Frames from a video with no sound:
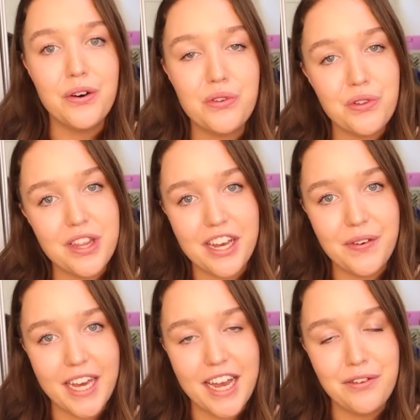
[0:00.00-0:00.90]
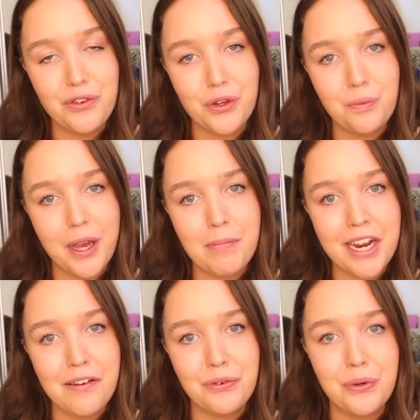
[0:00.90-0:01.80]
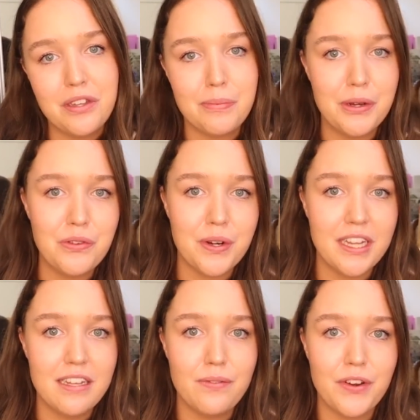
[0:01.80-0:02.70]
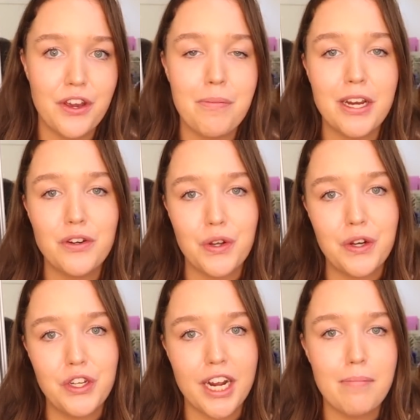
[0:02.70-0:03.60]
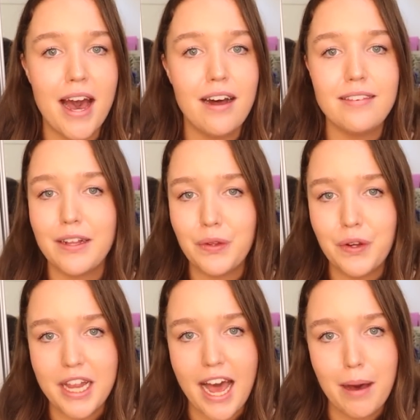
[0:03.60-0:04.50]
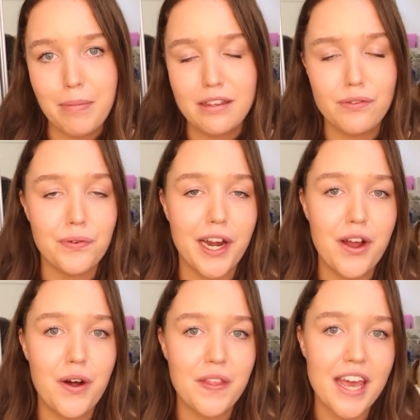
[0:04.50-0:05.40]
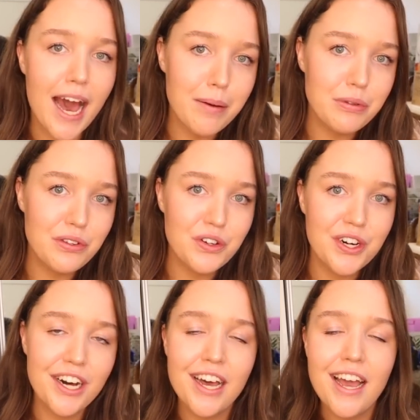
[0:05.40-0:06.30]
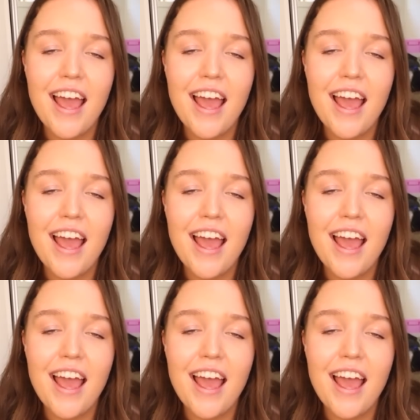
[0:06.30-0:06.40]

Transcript: Also, thank you again to WeMoney for sponsoring this video. Make sure you go check them out, download the app. It's free on the App Store.